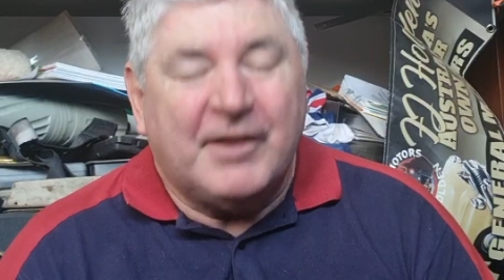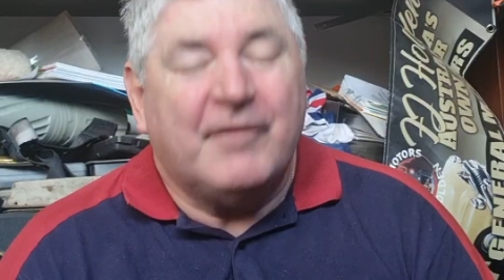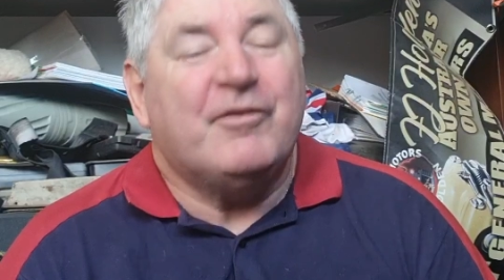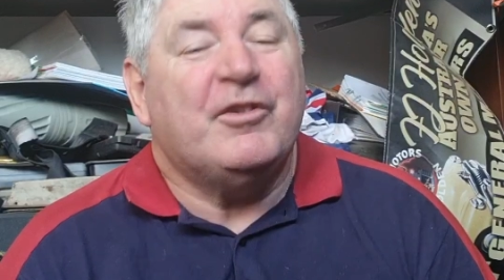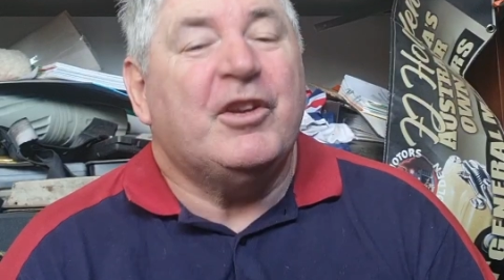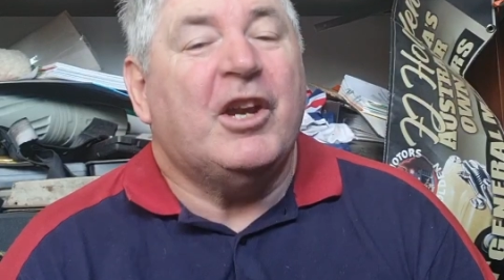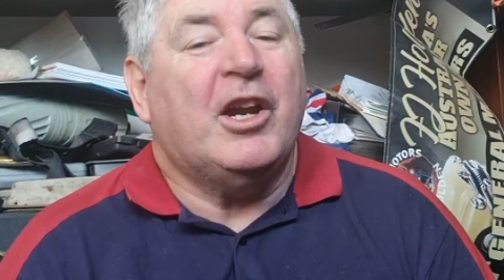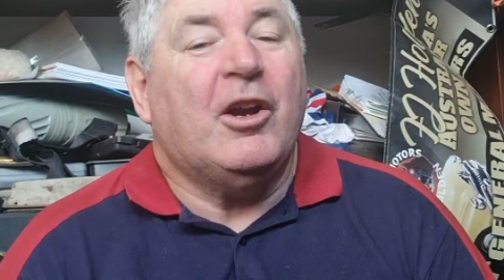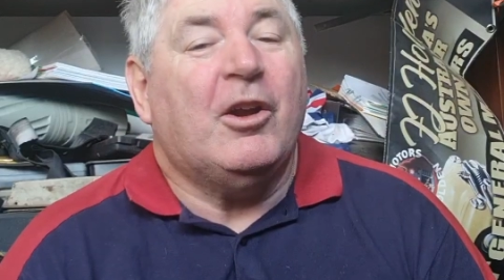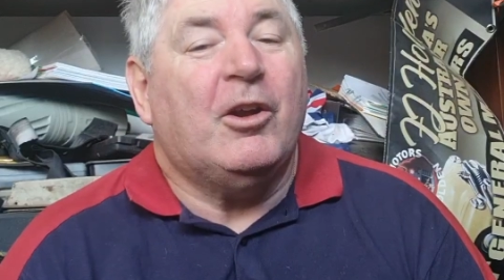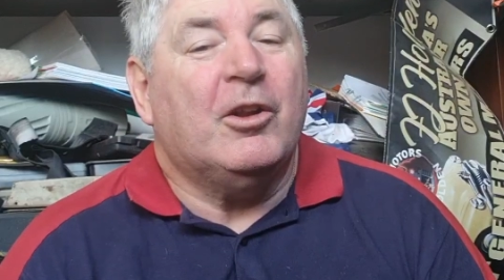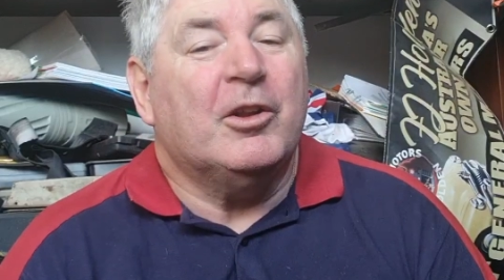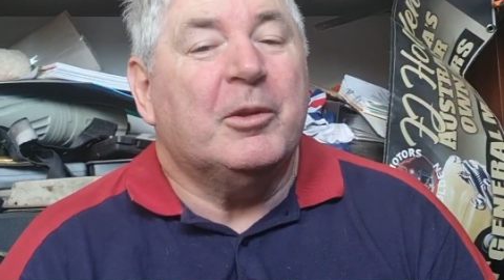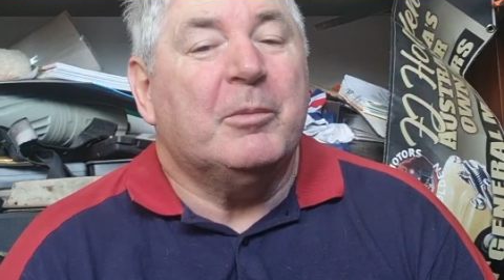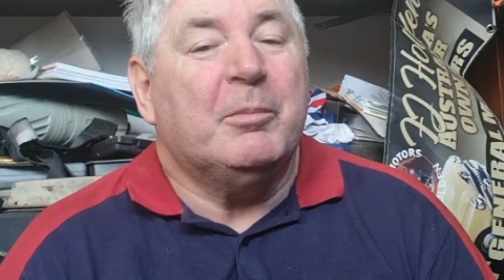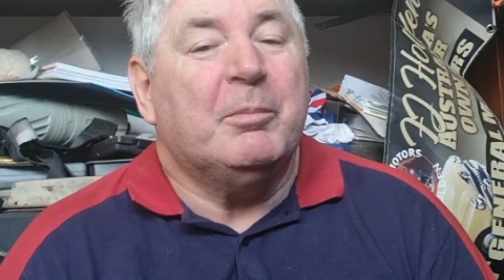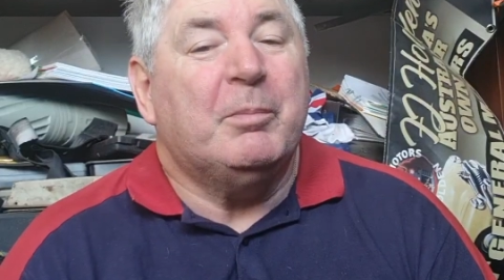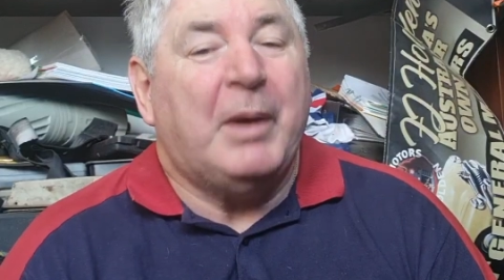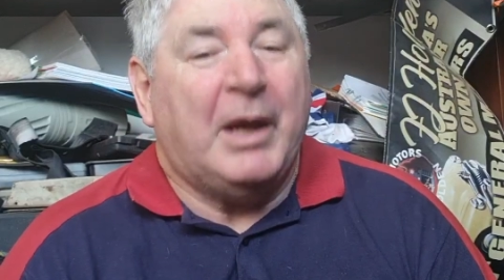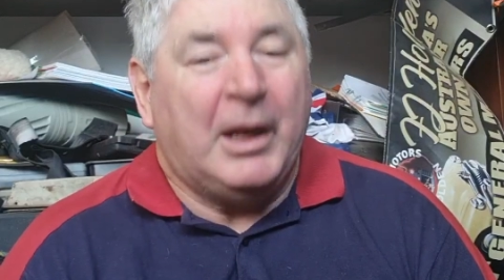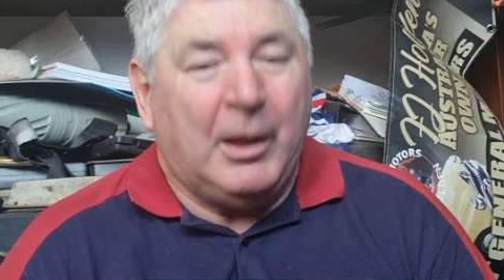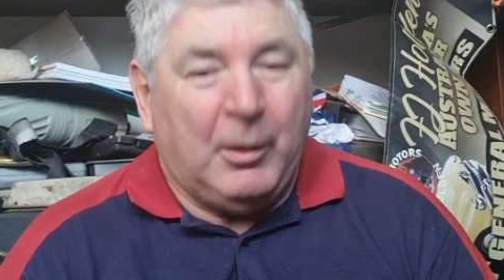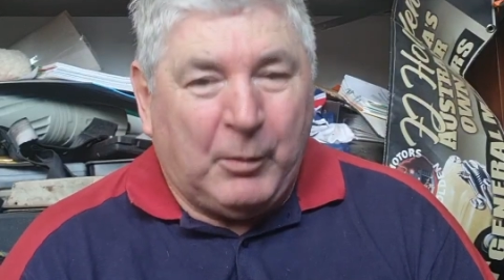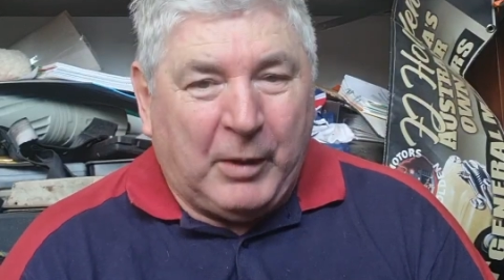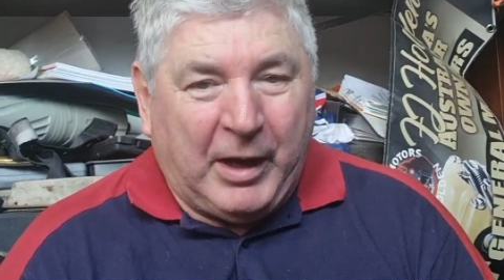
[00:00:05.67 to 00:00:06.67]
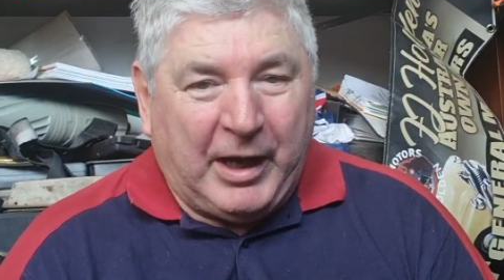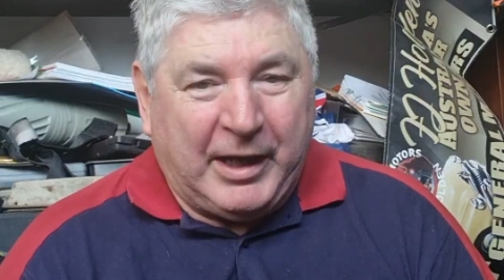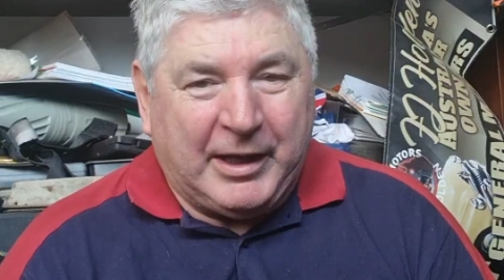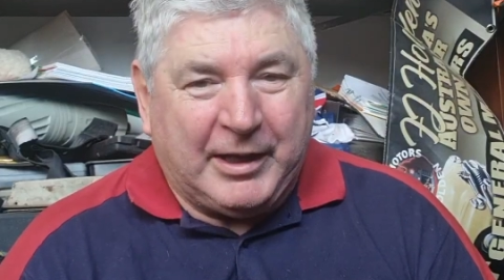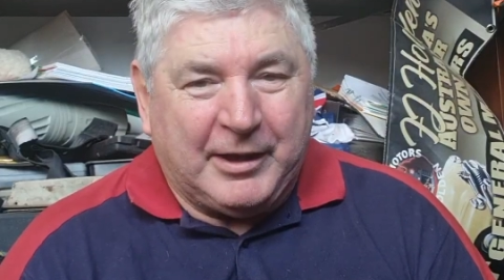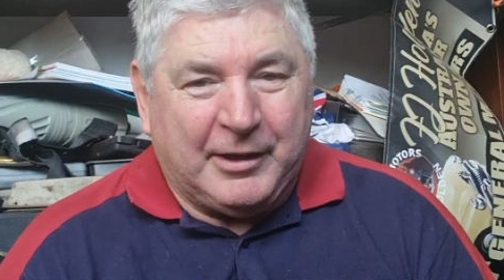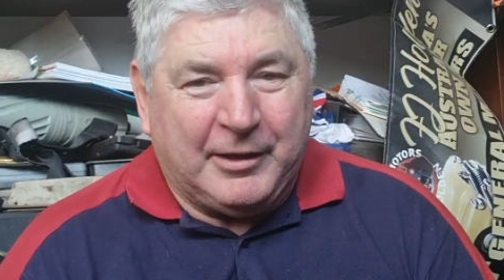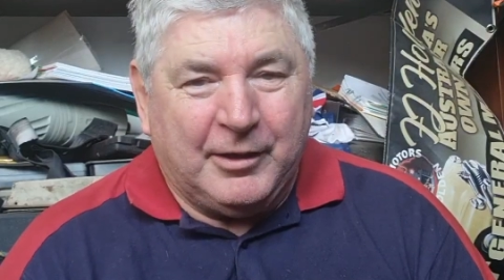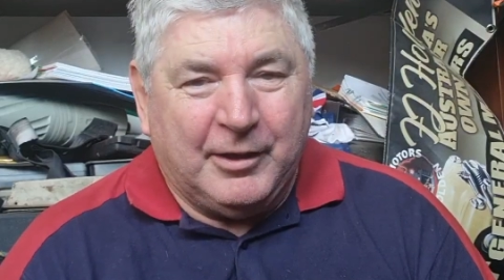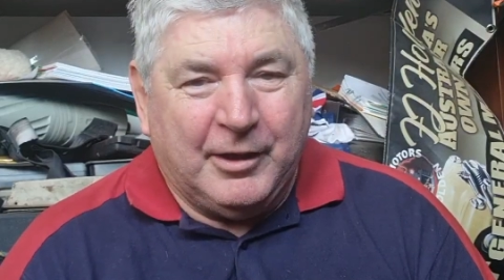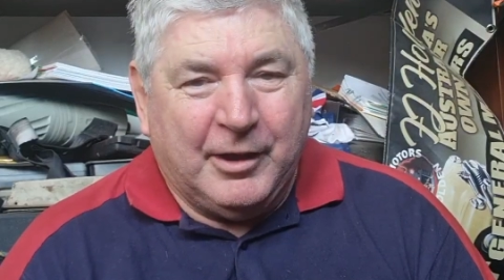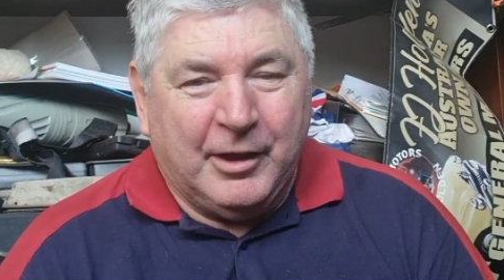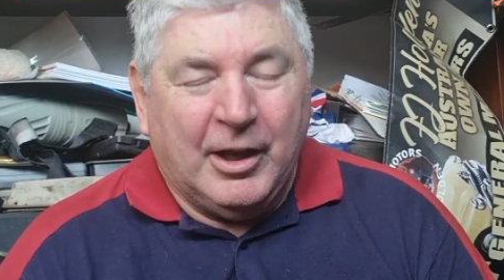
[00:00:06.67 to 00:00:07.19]
FJ Holden panel
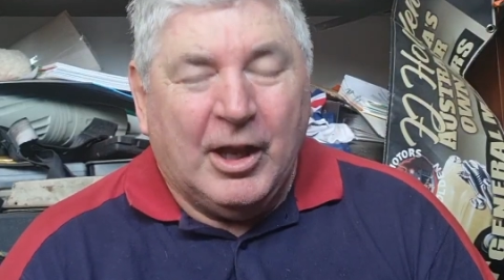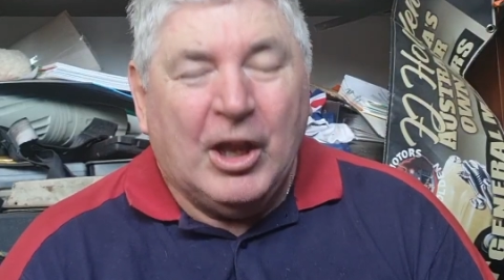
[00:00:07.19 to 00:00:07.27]
wagon.